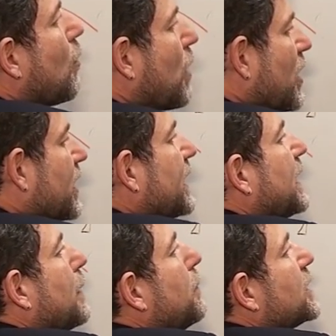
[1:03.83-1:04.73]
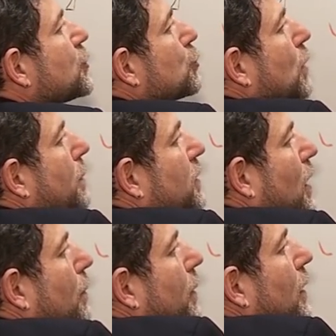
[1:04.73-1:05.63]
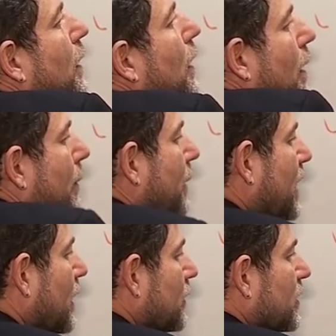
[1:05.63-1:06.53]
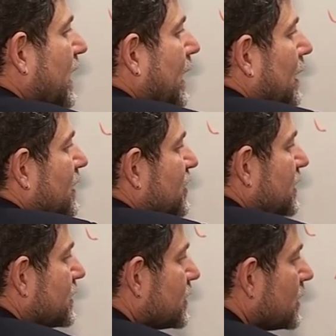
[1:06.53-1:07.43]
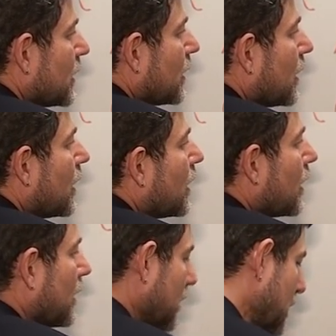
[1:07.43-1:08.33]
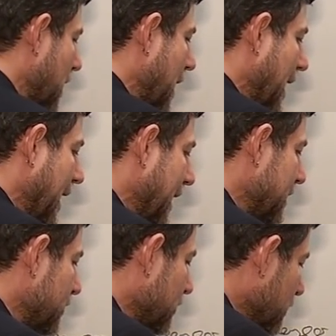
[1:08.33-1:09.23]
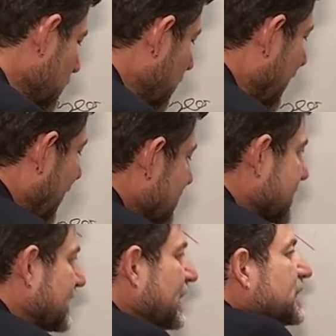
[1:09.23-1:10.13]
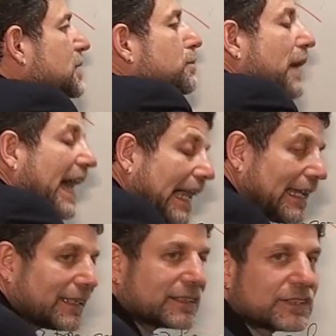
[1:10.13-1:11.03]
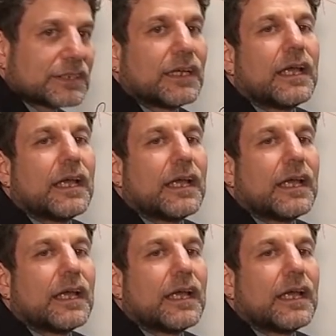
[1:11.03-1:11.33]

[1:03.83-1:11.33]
where it can then be swept up by other galaxies. And it's this balance,